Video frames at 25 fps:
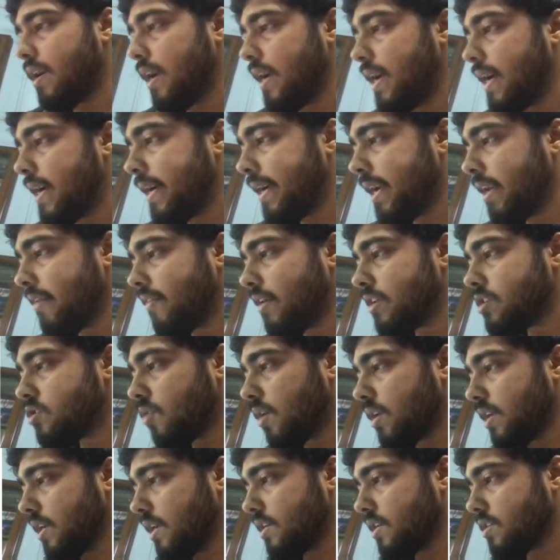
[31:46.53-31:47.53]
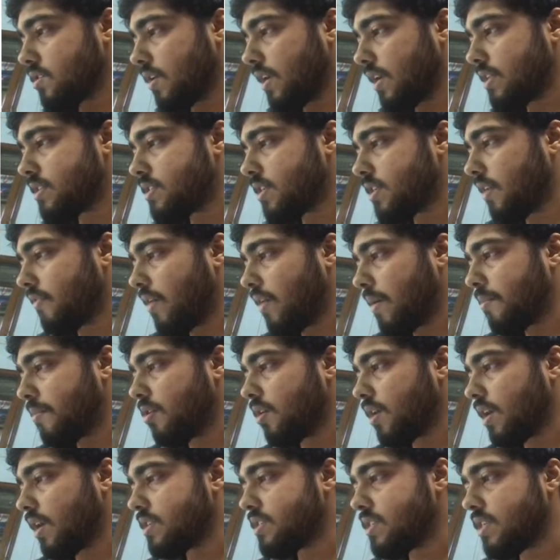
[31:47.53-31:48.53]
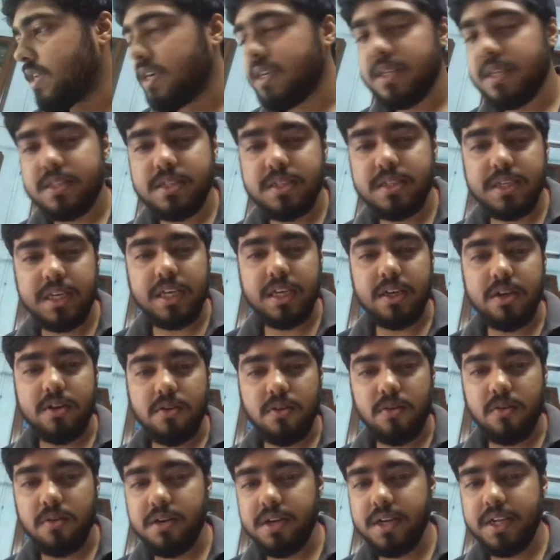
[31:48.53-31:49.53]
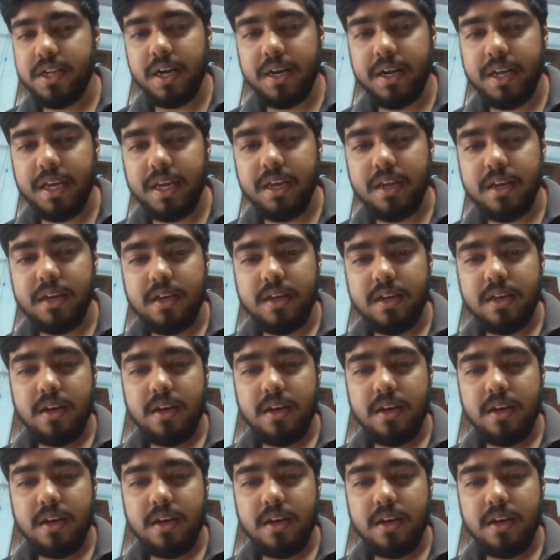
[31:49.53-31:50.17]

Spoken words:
individually, so let's say if I'm going to consider this D, only the D,